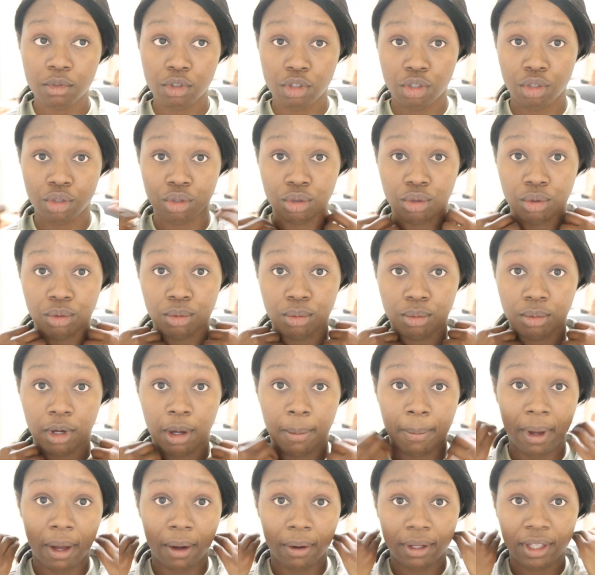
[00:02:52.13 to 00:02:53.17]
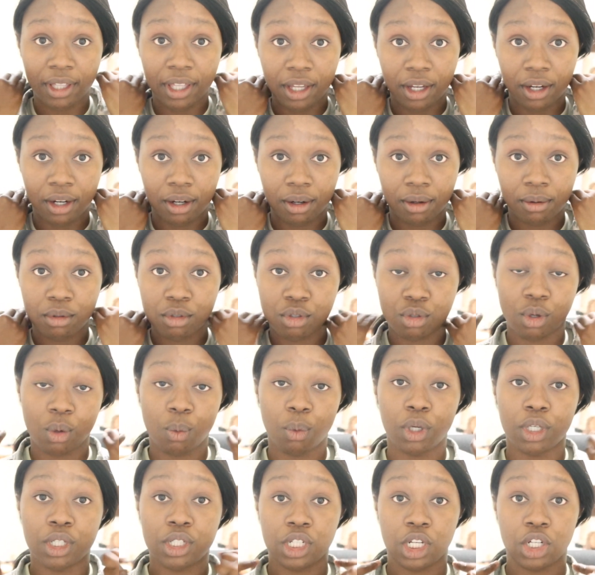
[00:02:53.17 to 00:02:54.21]
to about here so
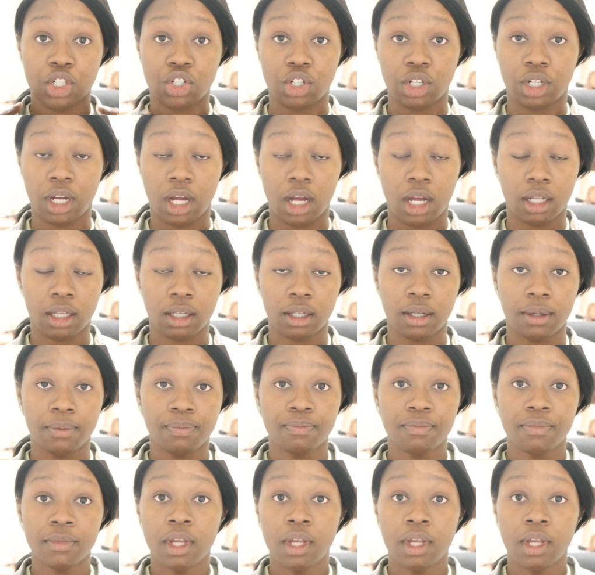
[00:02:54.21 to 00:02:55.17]
it wouldn't touch your collar.